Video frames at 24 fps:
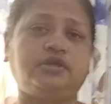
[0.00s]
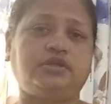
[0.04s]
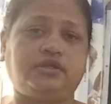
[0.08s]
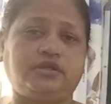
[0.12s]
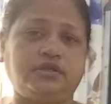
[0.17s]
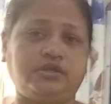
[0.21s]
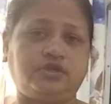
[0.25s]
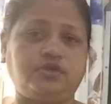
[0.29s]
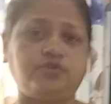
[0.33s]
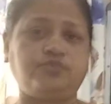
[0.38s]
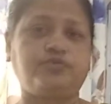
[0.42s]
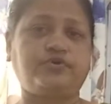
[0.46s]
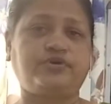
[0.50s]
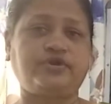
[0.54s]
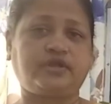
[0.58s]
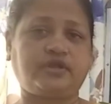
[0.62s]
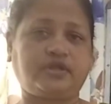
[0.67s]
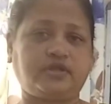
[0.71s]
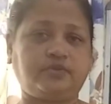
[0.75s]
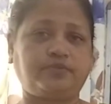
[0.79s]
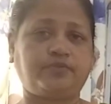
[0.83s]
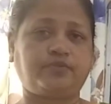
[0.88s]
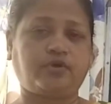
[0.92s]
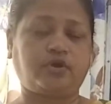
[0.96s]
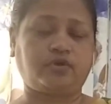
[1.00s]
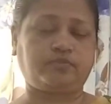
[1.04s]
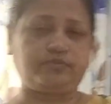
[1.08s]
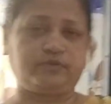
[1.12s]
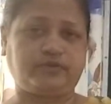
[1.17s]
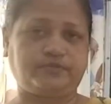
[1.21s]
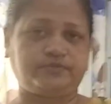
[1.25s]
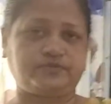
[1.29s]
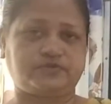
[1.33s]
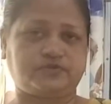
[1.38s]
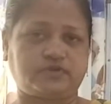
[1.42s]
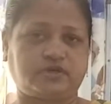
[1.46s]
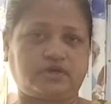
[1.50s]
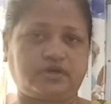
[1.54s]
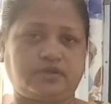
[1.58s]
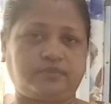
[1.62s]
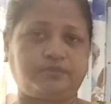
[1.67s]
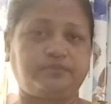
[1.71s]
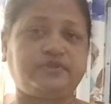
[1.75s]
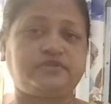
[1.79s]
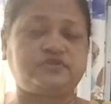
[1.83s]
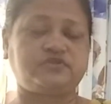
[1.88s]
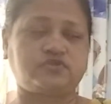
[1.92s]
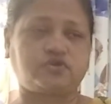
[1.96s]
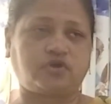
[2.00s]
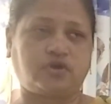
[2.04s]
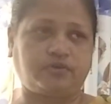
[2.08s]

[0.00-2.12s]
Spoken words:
the numerical problems means